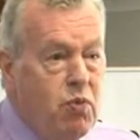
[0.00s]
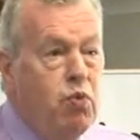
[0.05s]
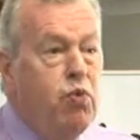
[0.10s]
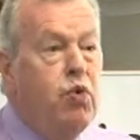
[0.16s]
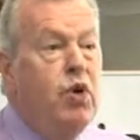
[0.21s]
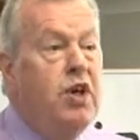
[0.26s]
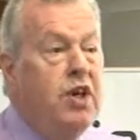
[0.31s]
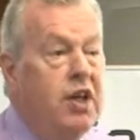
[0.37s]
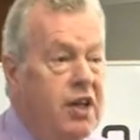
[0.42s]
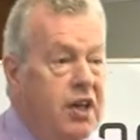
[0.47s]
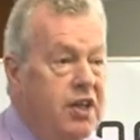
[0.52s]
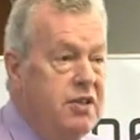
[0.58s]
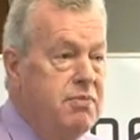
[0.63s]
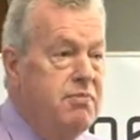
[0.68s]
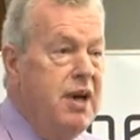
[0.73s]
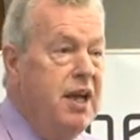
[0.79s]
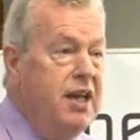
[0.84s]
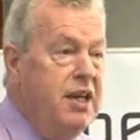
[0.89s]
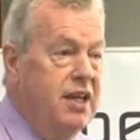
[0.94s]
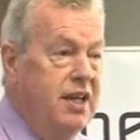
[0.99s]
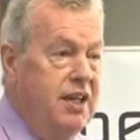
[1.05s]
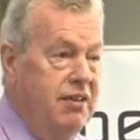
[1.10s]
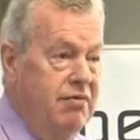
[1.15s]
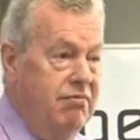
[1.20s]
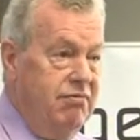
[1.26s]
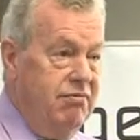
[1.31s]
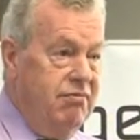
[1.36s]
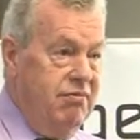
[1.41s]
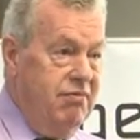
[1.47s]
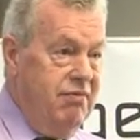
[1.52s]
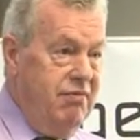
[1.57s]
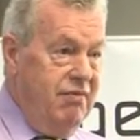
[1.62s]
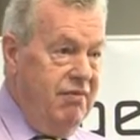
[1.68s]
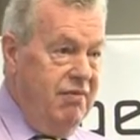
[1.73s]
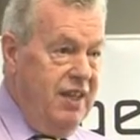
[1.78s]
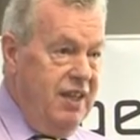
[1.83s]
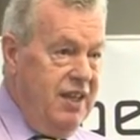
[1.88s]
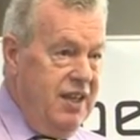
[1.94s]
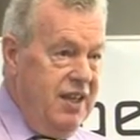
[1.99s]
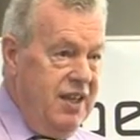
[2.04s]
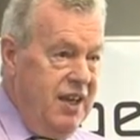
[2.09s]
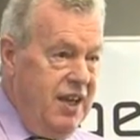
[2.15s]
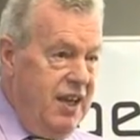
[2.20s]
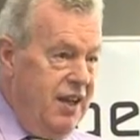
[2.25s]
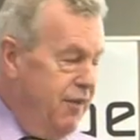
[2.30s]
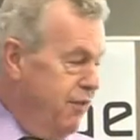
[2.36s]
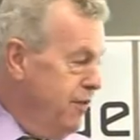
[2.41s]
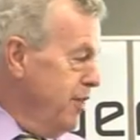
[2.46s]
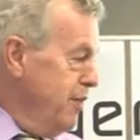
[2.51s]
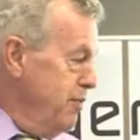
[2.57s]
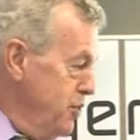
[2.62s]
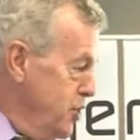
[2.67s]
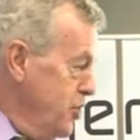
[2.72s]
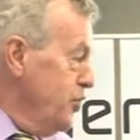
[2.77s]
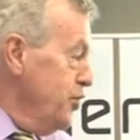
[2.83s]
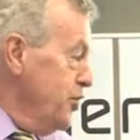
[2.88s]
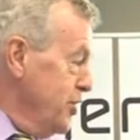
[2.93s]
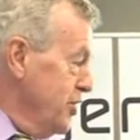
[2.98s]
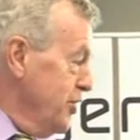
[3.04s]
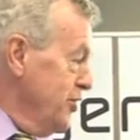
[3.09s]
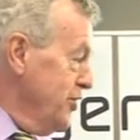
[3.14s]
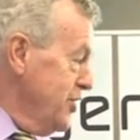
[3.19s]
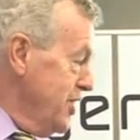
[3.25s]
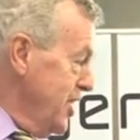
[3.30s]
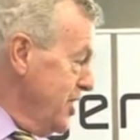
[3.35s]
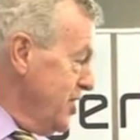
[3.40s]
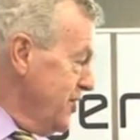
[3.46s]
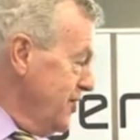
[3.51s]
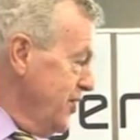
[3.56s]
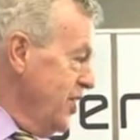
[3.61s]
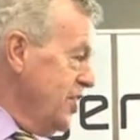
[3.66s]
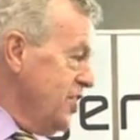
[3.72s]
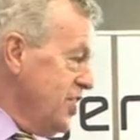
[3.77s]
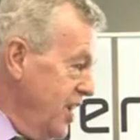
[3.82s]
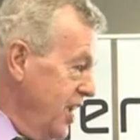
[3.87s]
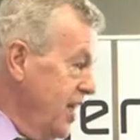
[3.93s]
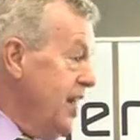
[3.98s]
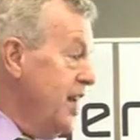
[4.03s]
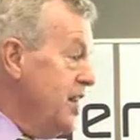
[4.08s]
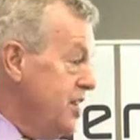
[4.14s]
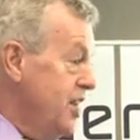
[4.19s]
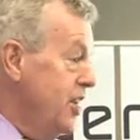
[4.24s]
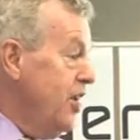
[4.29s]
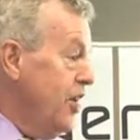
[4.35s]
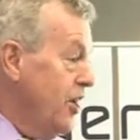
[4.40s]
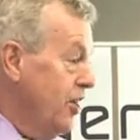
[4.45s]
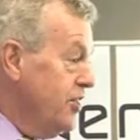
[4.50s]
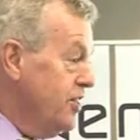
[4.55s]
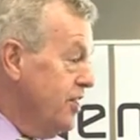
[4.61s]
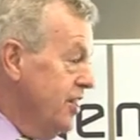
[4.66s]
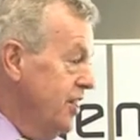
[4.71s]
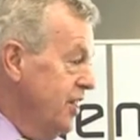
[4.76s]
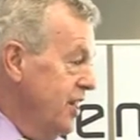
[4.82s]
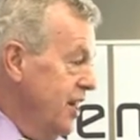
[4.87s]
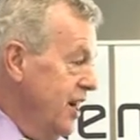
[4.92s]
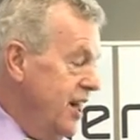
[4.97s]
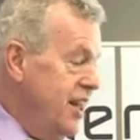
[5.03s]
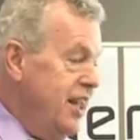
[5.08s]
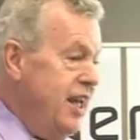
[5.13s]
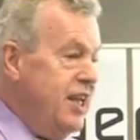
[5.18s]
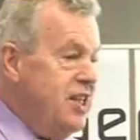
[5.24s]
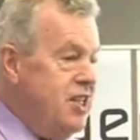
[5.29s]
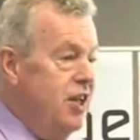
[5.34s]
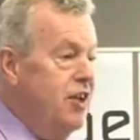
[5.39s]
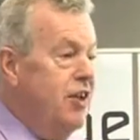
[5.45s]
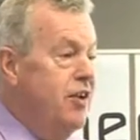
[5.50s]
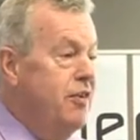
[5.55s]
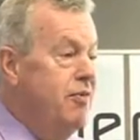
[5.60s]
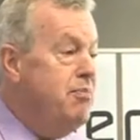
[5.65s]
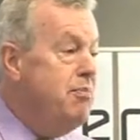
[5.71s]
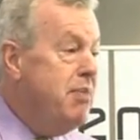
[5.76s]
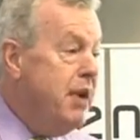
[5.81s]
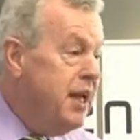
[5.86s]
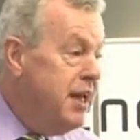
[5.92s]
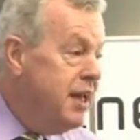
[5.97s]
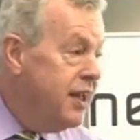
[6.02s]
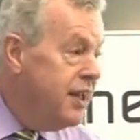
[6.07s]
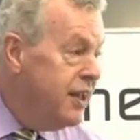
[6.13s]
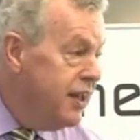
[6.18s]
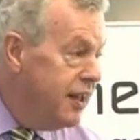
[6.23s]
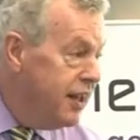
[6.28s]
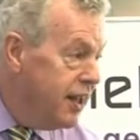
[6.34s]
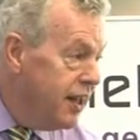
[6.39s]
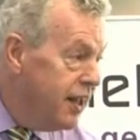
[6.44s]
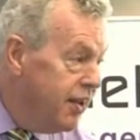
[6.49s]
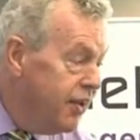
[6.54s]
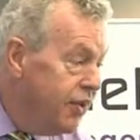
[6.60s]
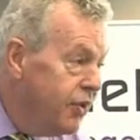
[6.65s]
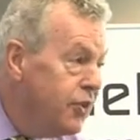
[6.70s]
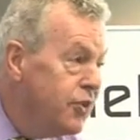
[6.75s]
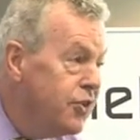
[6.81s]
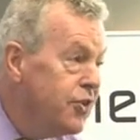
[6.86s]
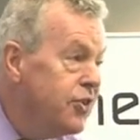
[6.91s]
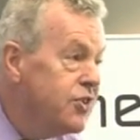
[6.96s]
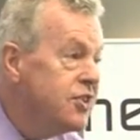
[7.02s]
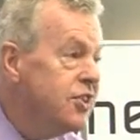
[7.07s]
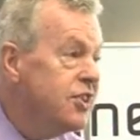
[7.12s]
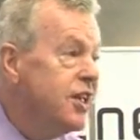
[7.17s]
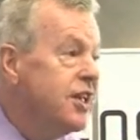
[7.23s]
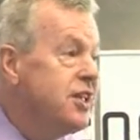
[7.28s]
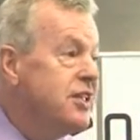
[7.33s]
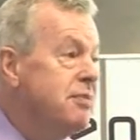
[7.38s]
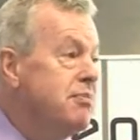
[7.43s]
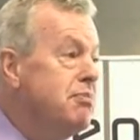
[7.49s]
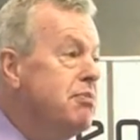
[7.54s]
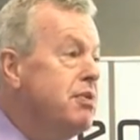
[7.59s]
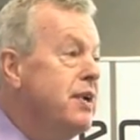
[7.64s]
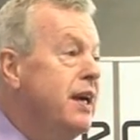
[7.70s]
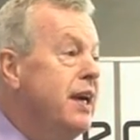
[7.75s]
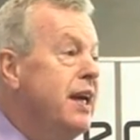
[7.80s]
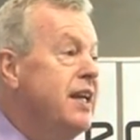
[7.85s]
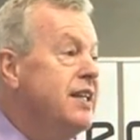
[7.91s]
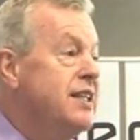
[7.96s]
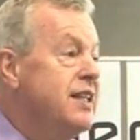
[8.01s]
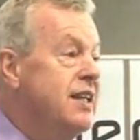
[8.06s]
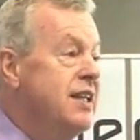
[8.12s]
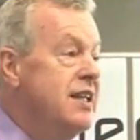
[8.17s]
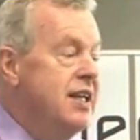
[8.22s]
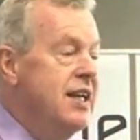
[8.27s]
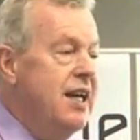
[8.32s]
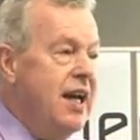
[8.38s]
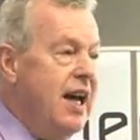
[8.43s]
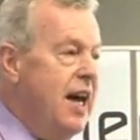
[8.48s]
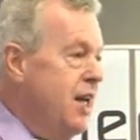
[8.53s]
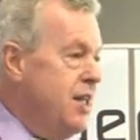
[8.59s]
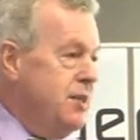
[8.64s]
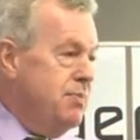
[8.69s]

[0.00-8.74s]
worked manually from dawn till dusk virtually, and ate a lot. And they ate a lot of bacon and all sorts of things, and bread, as